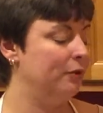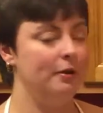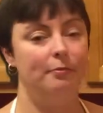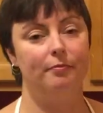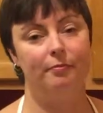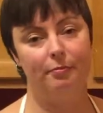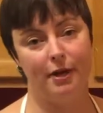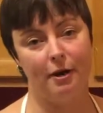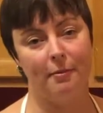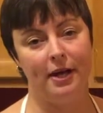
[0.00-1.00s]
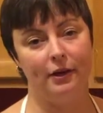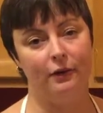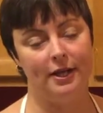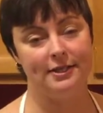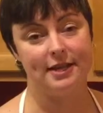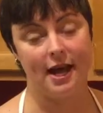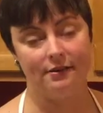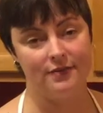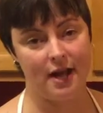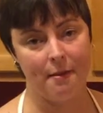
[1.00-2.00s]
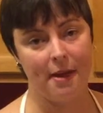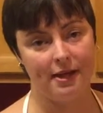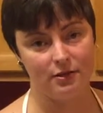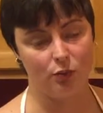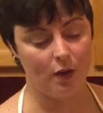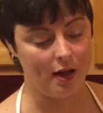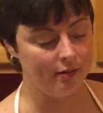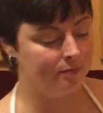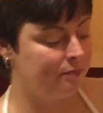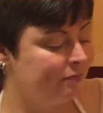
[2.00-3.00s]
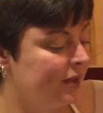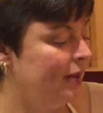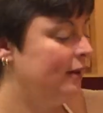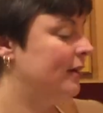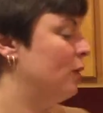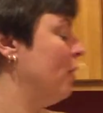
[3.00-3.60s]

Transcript: prepare my ingredients ahead of time as well. Now